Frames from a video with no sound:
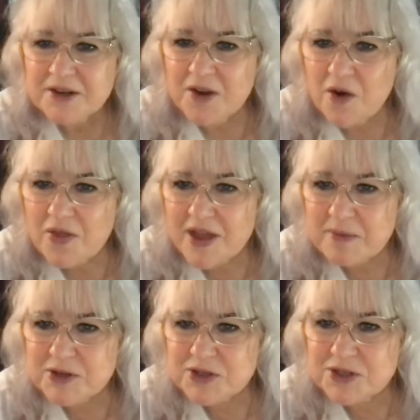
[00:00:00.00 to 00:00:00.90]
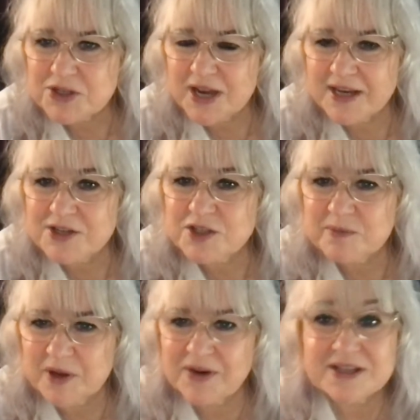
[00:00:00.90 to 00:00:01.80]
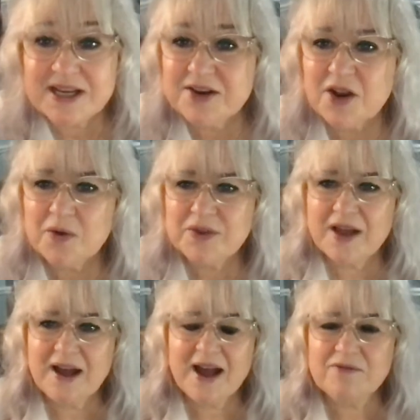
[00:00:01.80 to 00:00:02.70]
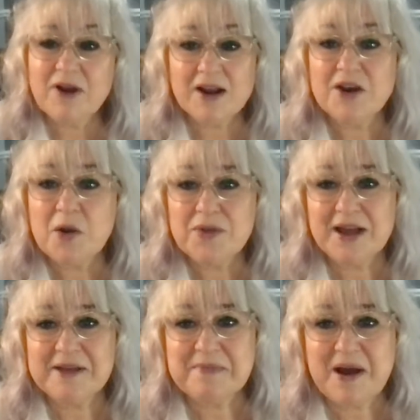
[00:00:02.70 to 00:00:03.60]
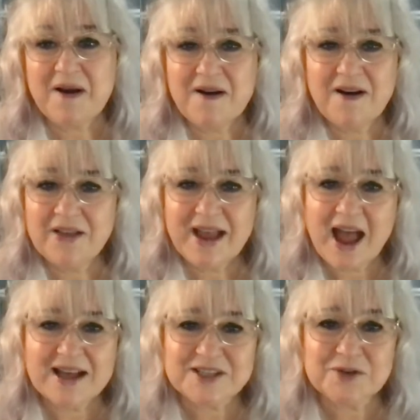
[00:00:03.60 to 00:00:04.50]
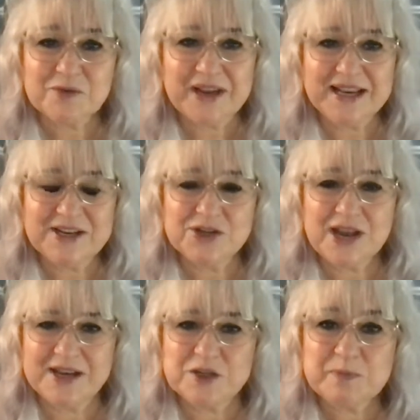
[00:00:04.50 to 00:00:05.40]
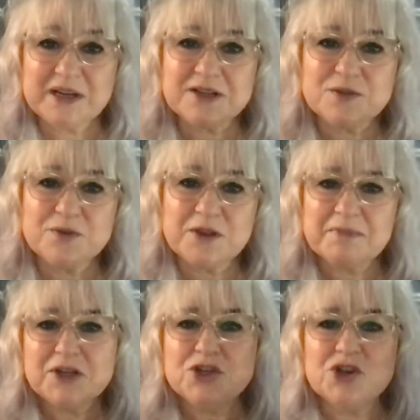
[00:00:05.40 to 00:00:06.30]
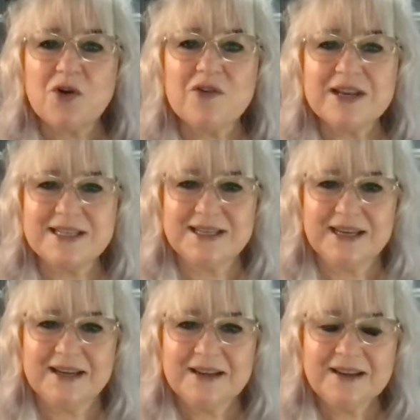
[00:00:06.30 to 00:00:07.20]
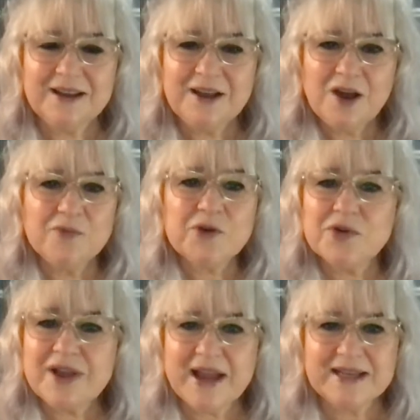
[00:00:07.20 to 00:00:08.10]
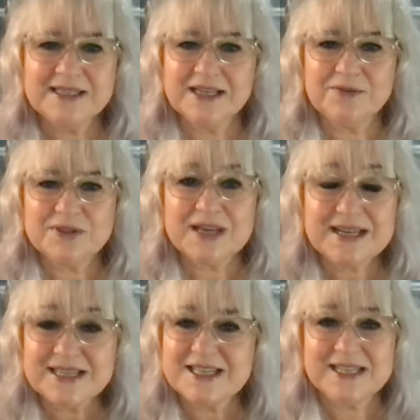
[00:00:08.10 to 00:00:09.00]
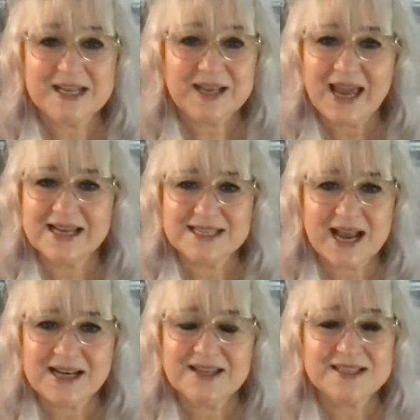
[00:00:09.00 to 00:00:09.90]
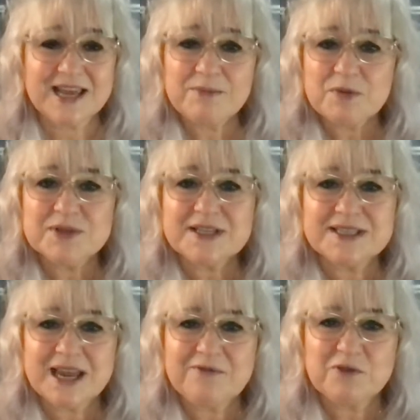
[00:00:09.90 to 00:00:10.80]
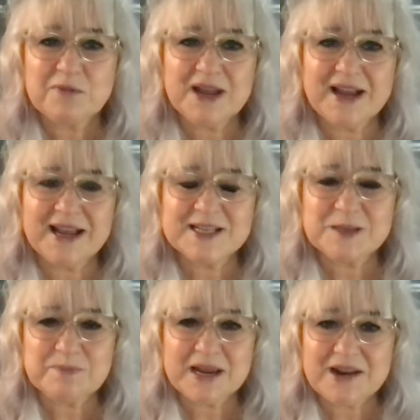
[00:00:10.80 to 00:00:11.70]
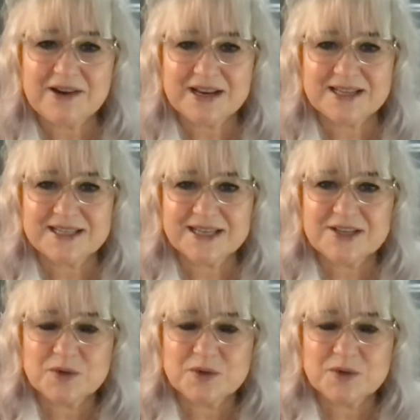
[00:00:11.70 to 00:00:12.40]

Not that much has changed, to be honest. I know that. I know that in my heart. It hasn't really changed, because for the majority of creatives, it's still exactly the same. It was the same for me. I experienced it.